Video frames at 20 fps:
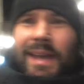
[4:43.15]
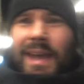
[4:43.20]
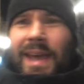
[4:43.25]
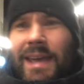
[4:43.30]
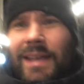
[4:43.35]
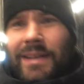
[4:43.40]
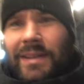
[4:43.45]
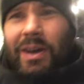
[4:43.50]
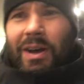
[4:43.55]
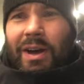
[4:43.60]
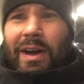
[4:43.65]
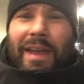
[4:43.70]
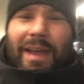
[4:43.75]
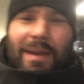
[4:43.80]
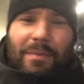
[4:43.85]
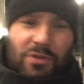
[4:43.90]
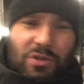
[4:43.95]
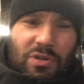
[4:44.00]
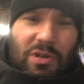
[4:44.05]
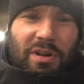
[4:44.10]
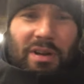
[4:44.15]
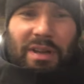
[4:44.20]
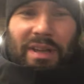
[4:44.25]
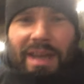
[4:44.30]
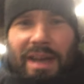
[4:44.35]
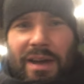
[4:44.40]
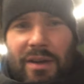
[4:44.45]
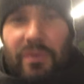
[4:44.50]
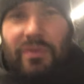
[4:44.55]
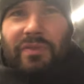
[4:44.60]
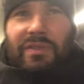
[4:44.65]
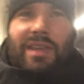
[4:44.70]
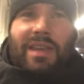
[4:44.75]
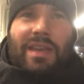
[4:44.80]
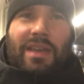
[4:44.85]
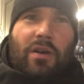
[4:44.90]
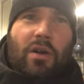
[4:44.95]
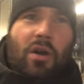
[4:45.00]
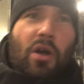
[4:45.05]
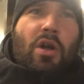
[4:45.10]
and I am trying out the